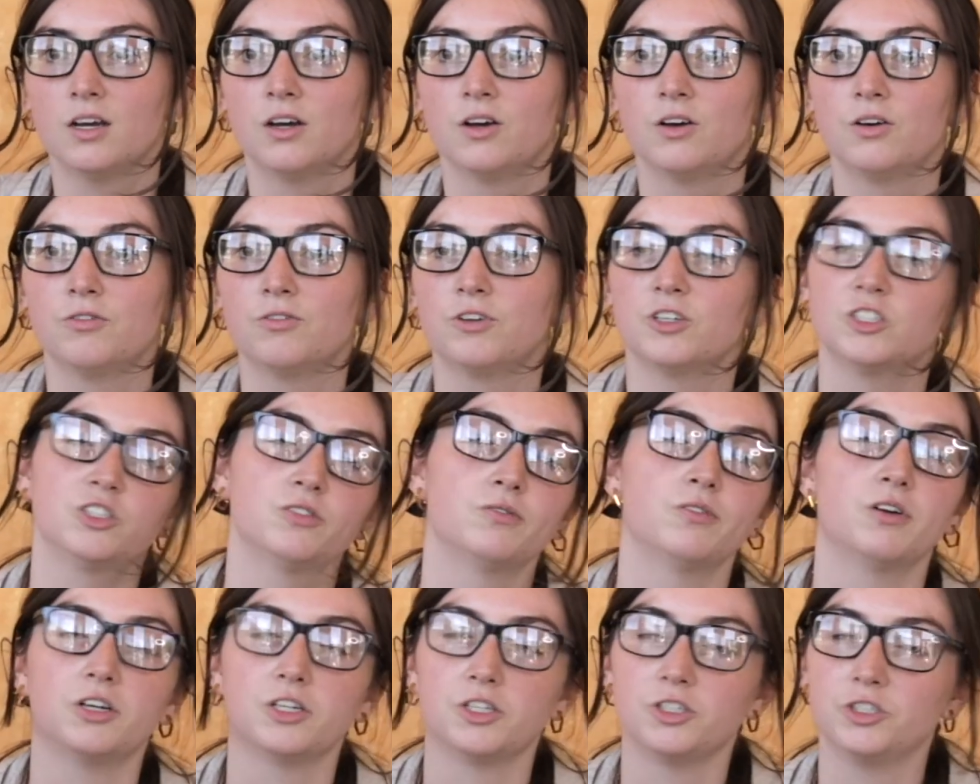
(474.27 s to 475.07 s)
first
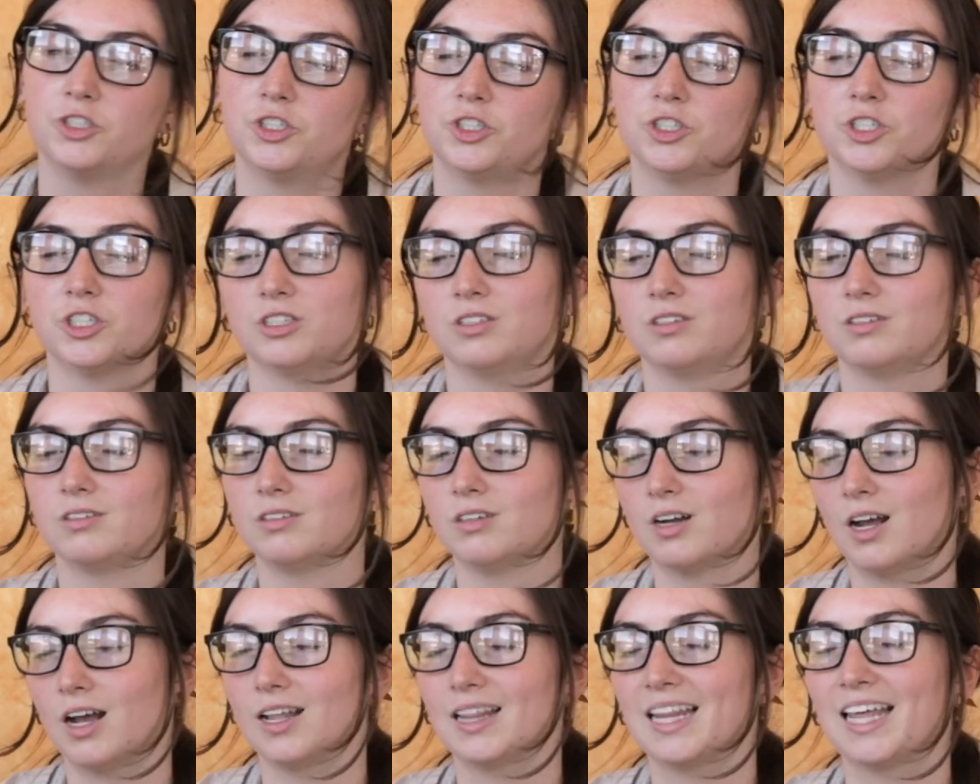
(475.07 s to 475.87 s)
of all, you shouldn't
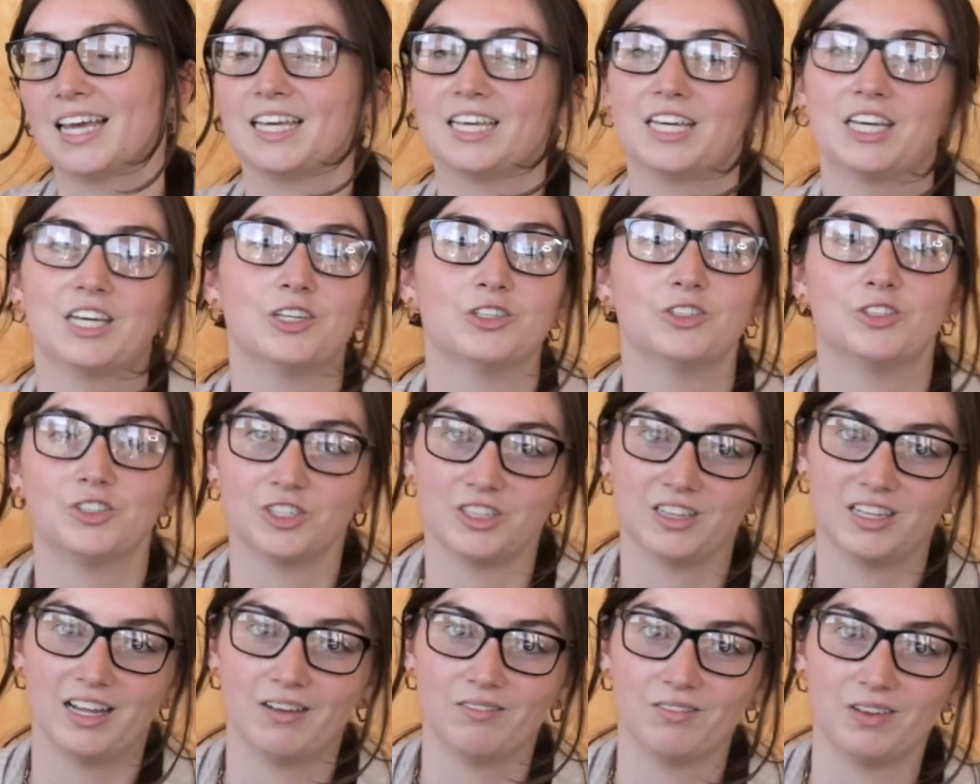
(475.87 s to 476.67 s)
not like it. You
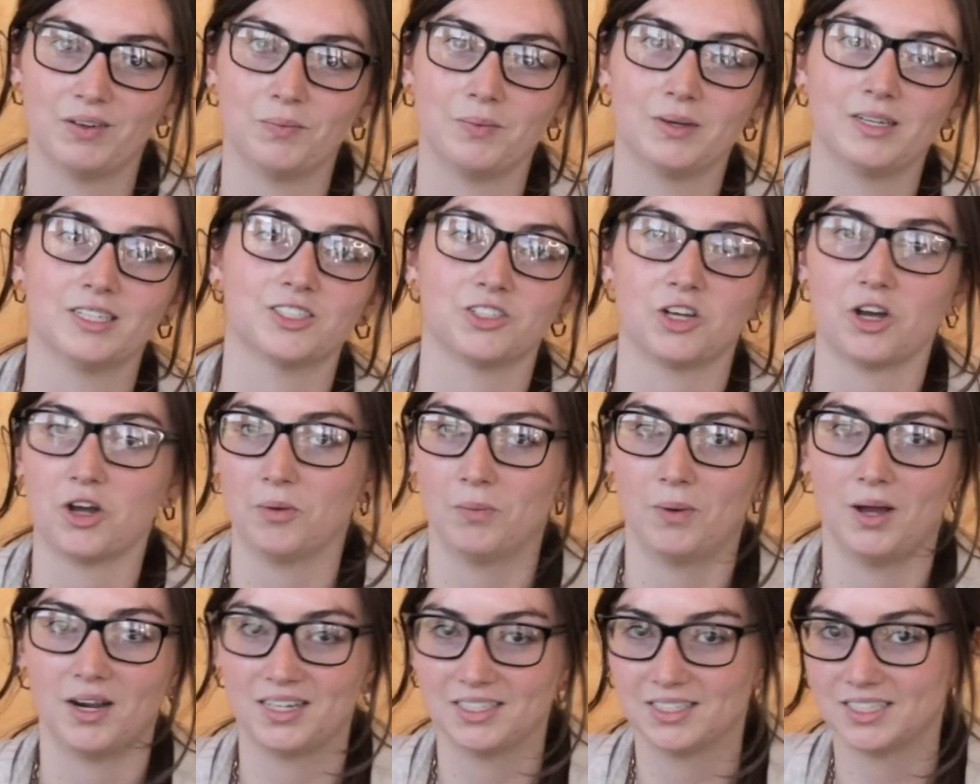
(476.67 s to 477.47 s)
should love it because all
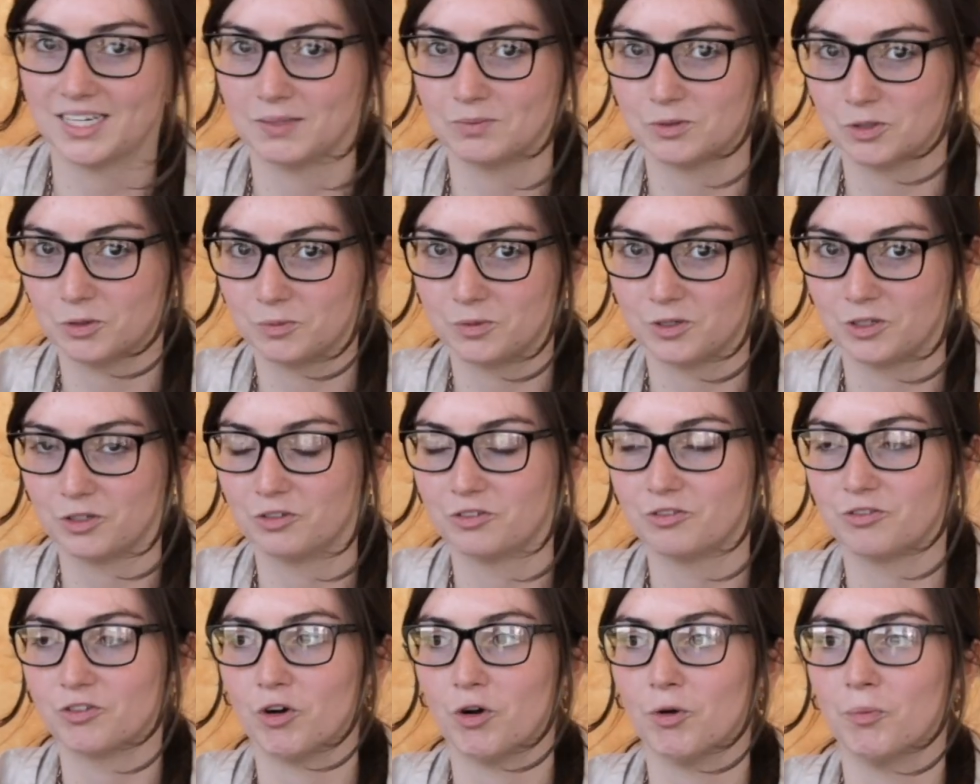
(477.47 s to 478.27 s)
body types are
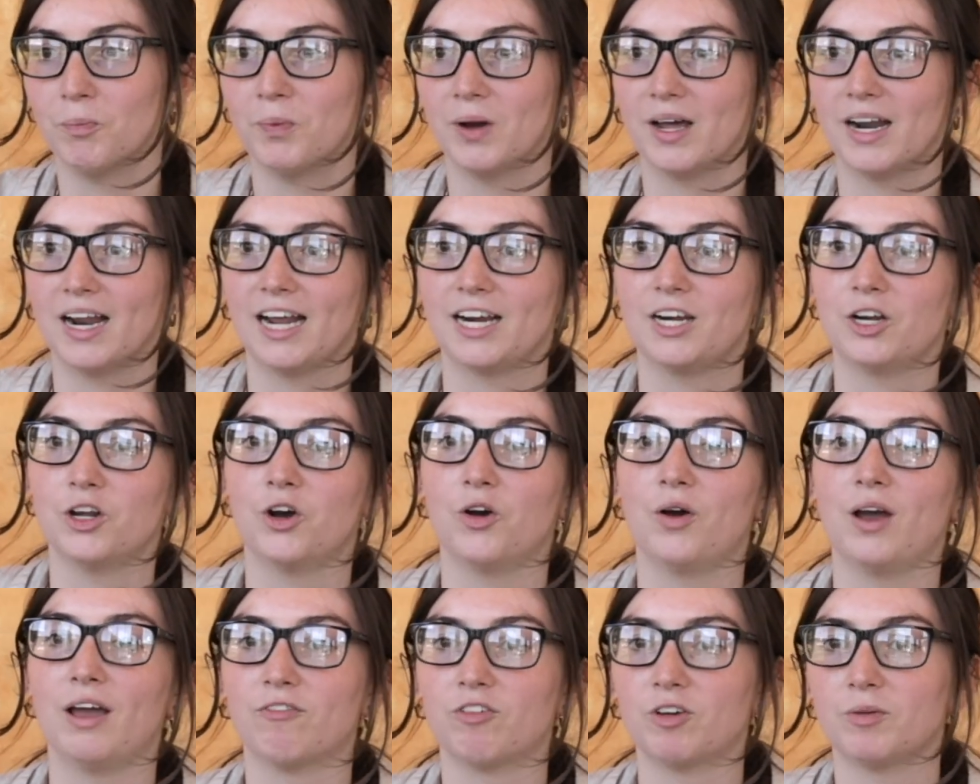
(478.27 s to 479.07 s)
beautiful. But I
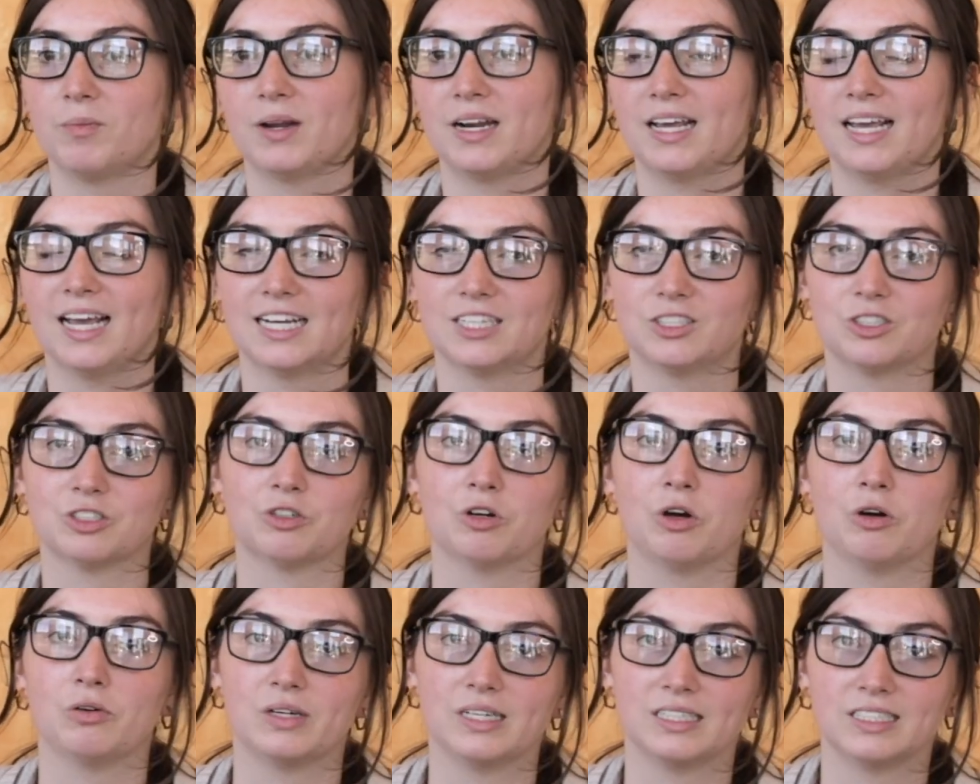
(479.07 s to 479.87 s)
know everybody has their own